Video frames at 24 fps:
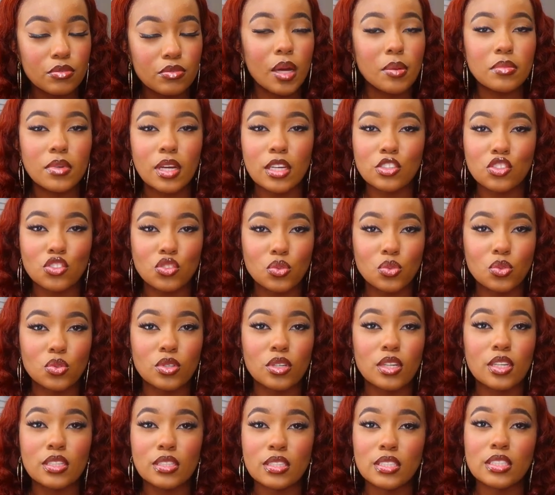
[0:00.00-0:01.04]
I'm not
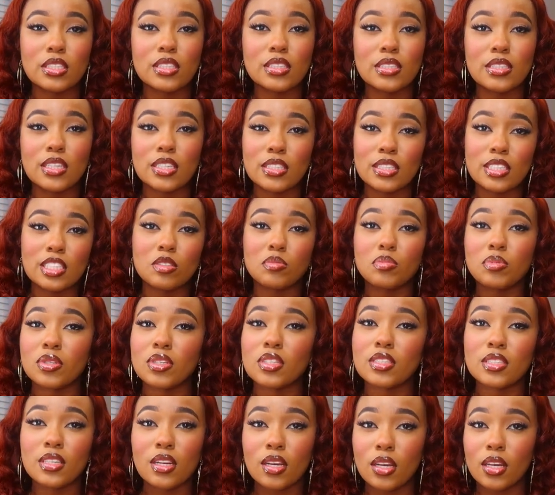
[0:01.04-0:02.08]
sure. At least that's the
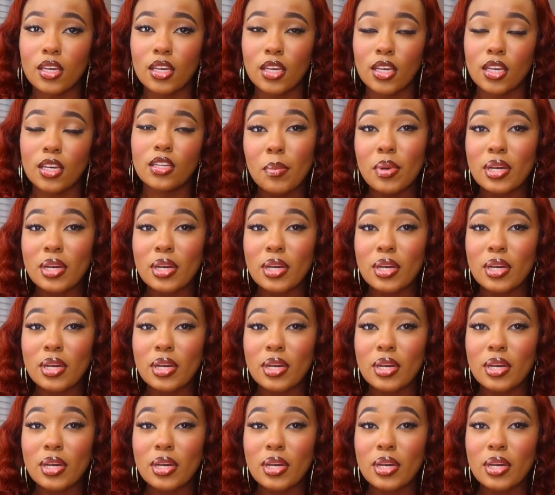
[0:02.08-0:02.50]
experience that I had.